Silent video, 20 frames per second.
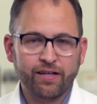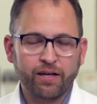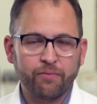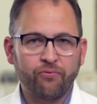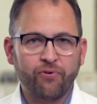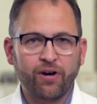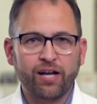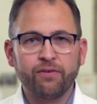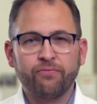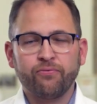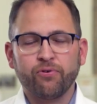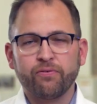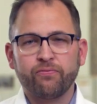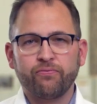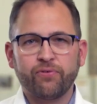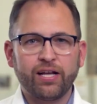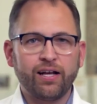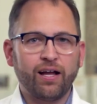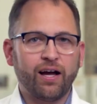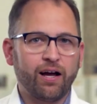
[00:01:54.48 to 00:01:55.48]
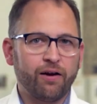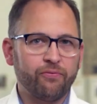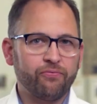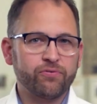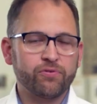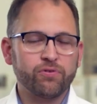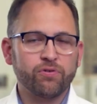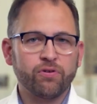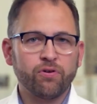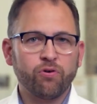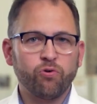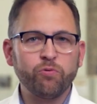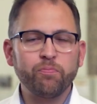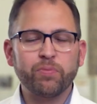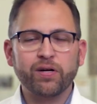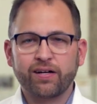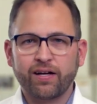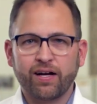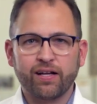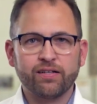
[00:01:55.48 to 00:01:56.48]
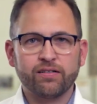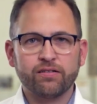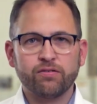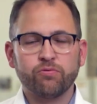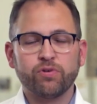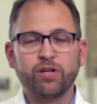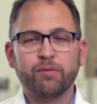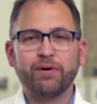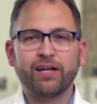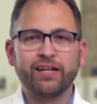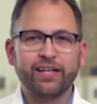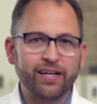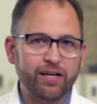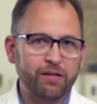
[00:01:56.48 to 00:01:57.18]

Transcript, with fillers: Any pallets that are defective, unknown, or